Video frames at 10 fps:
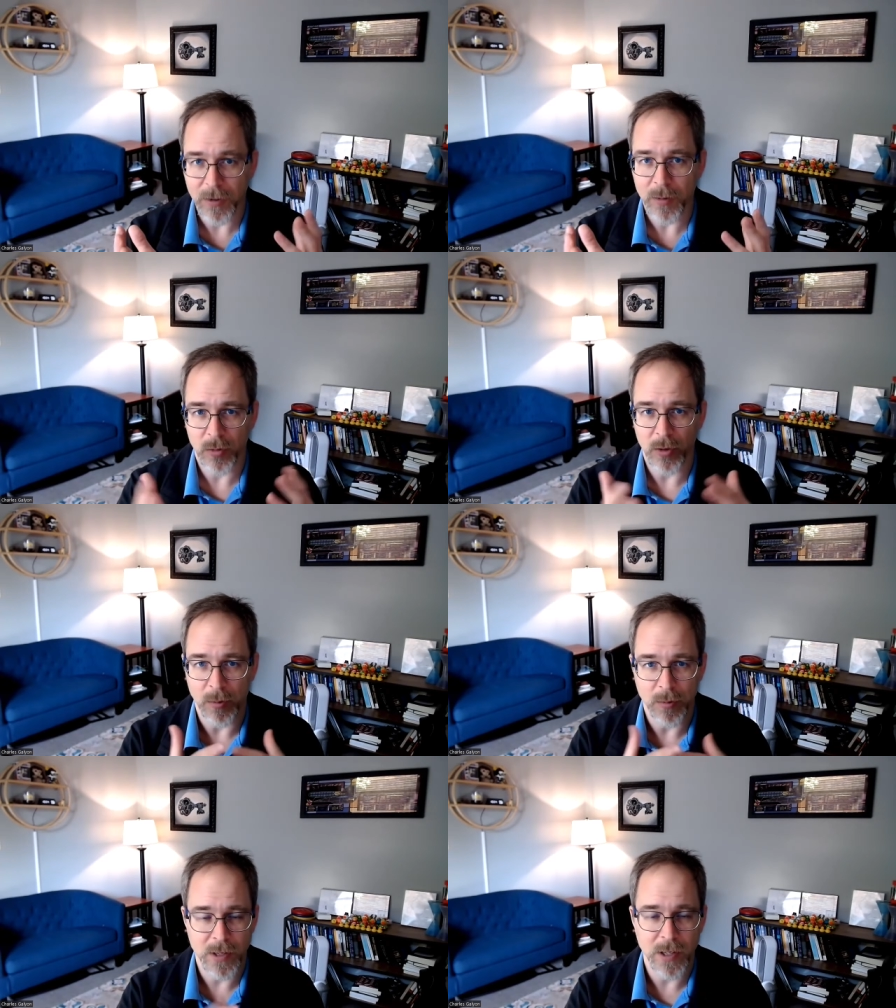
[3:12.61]

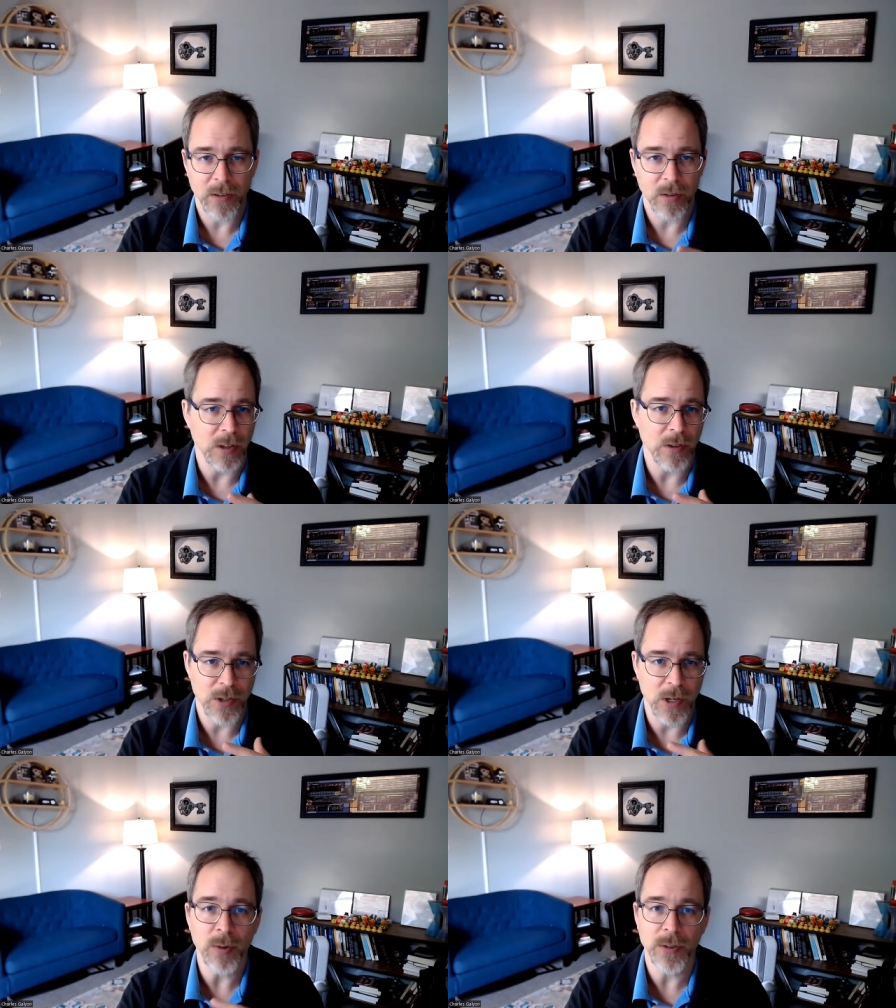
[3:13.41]
So tics in
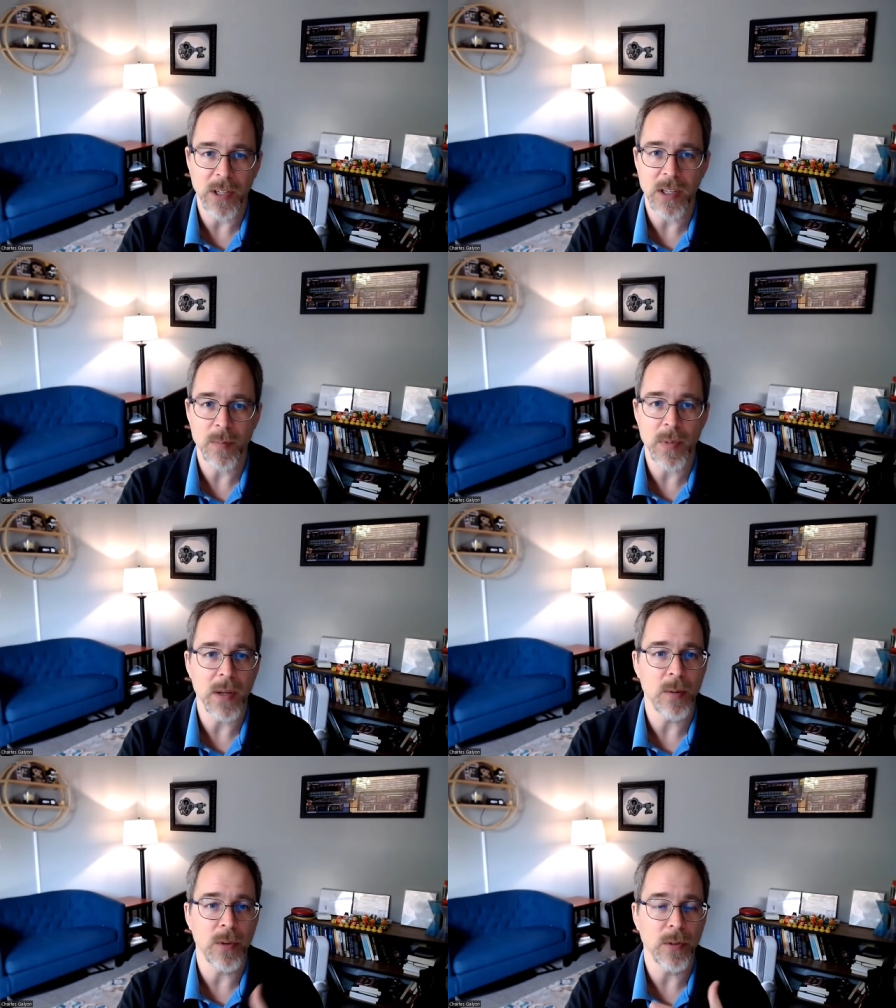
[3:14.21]
general tend to
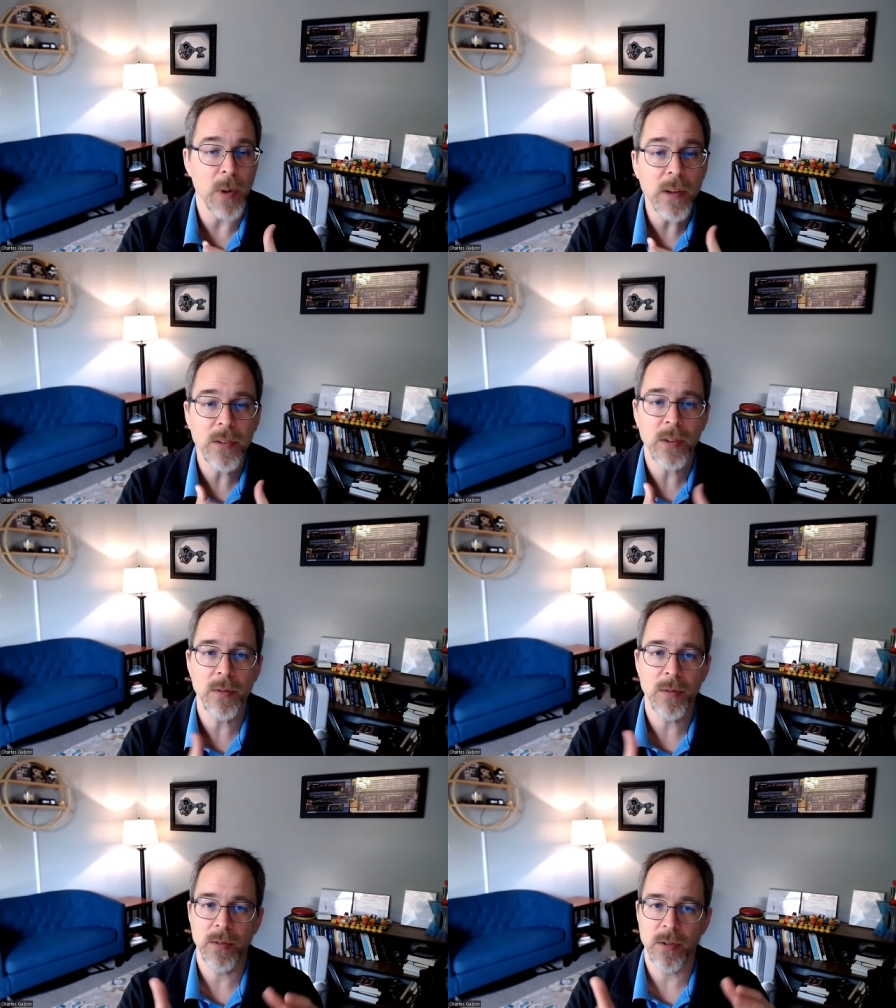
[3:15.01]
be responsive
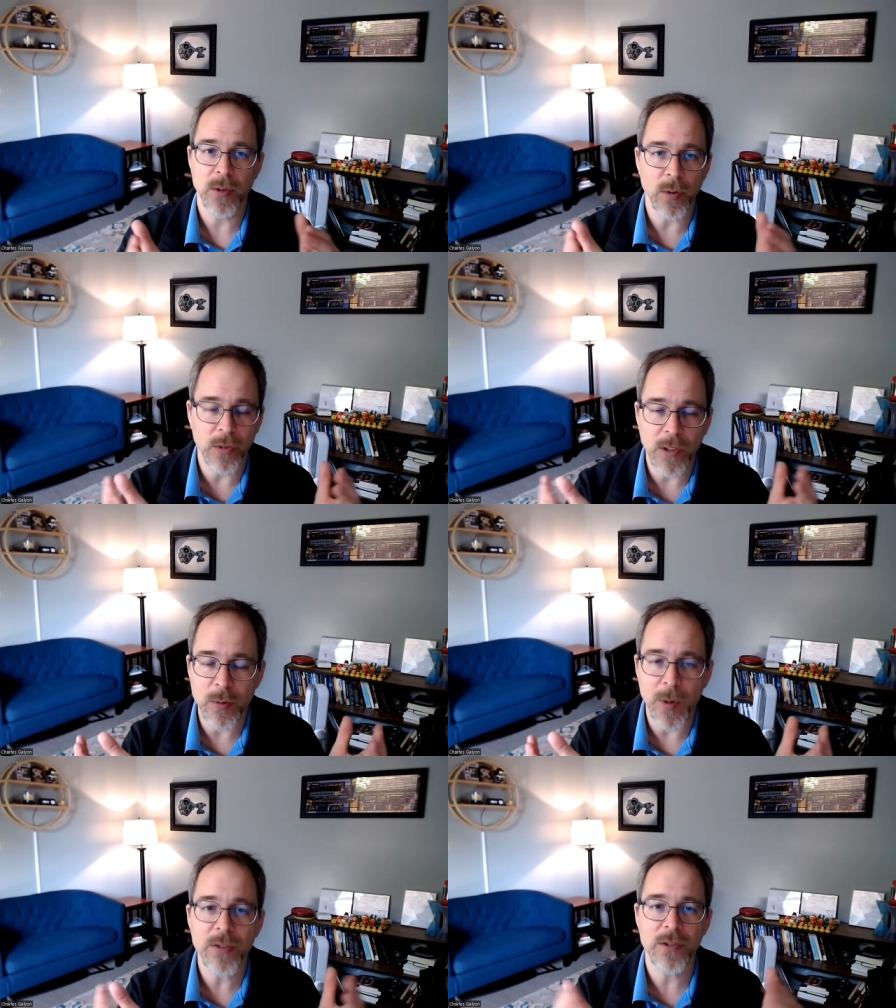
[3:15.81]
to
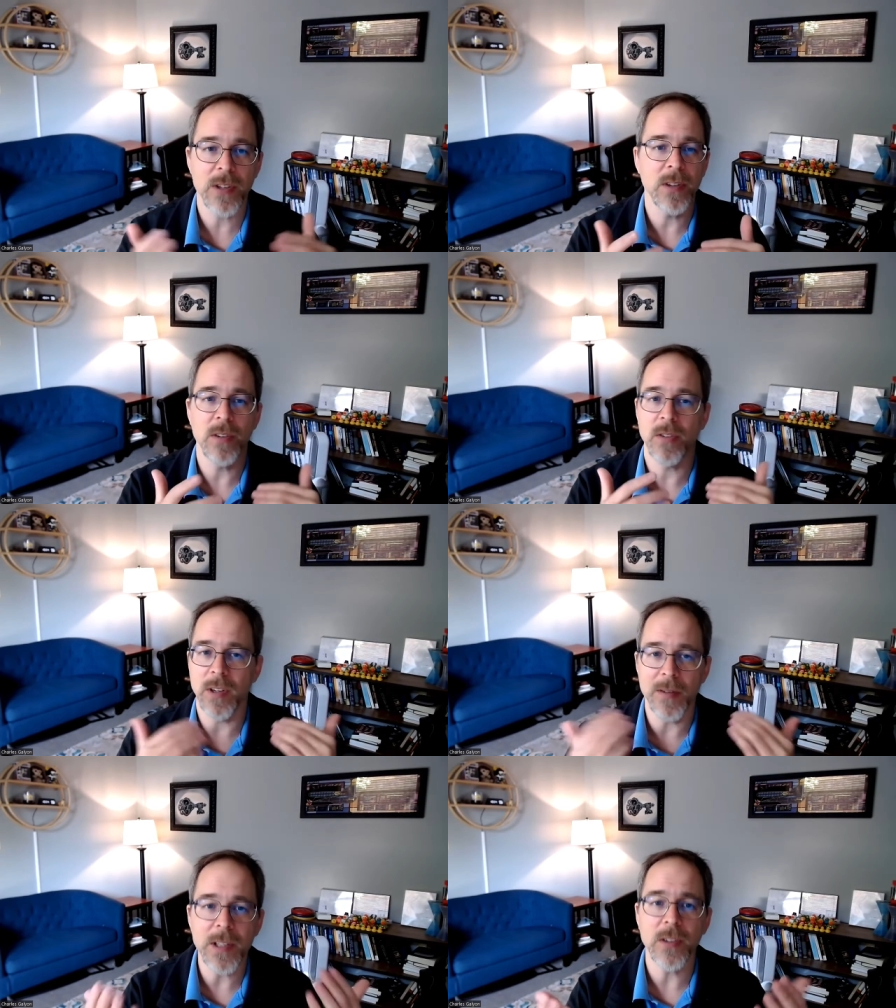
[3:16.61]
situations
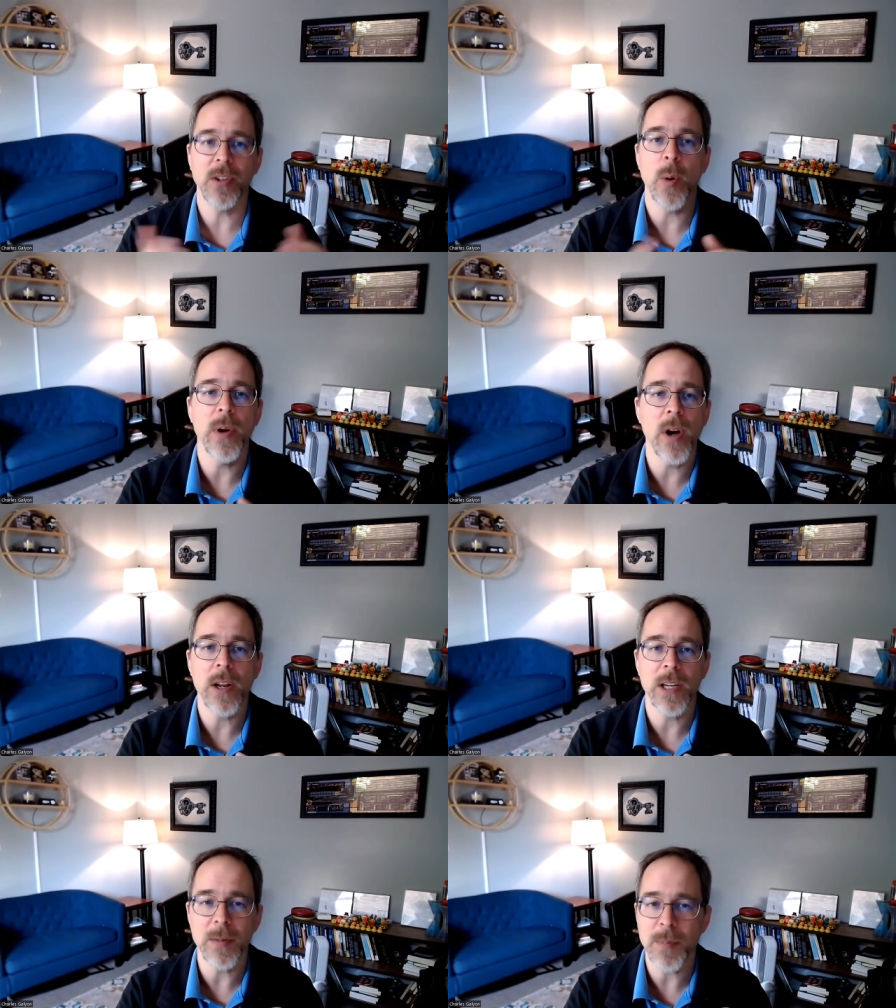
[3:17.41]
and events going
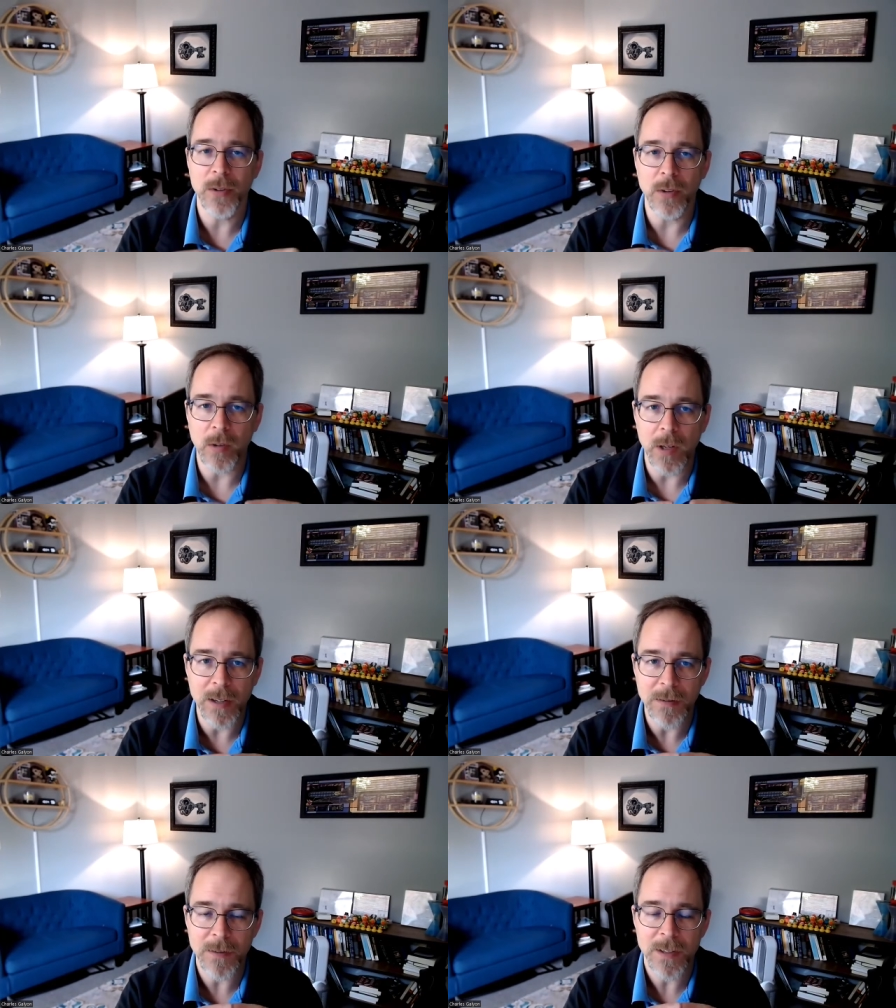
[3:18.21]
on in a person's
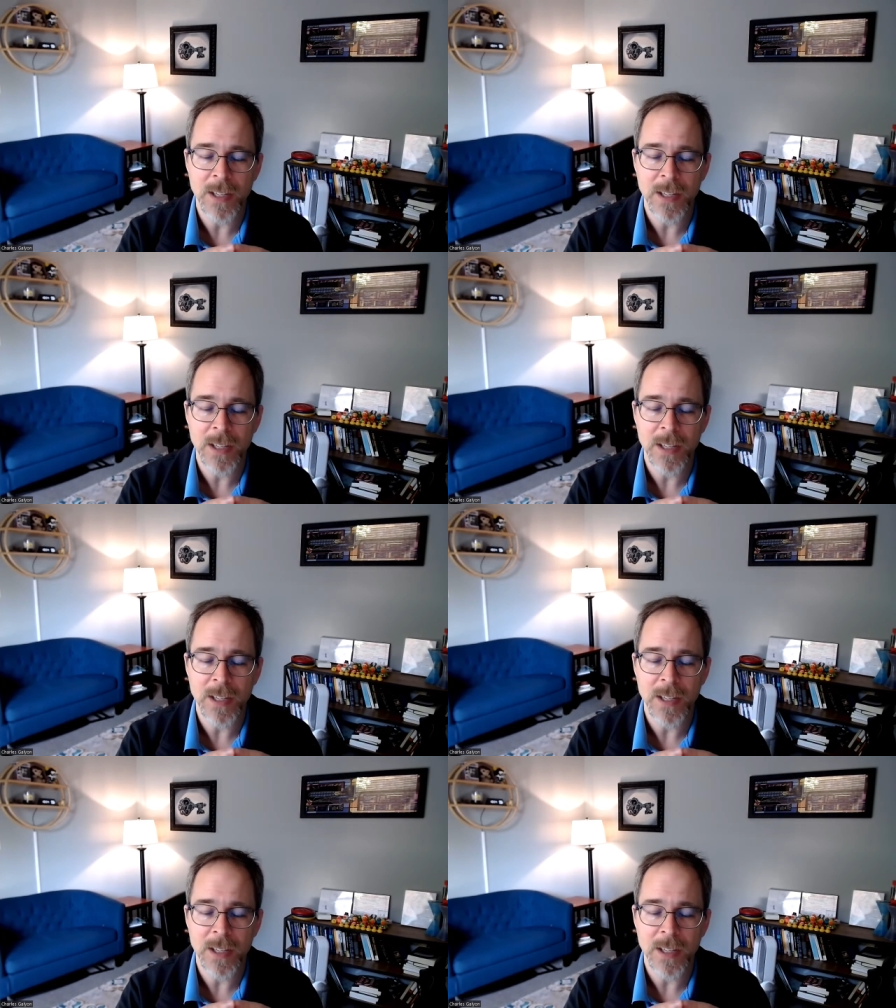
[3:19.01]
life.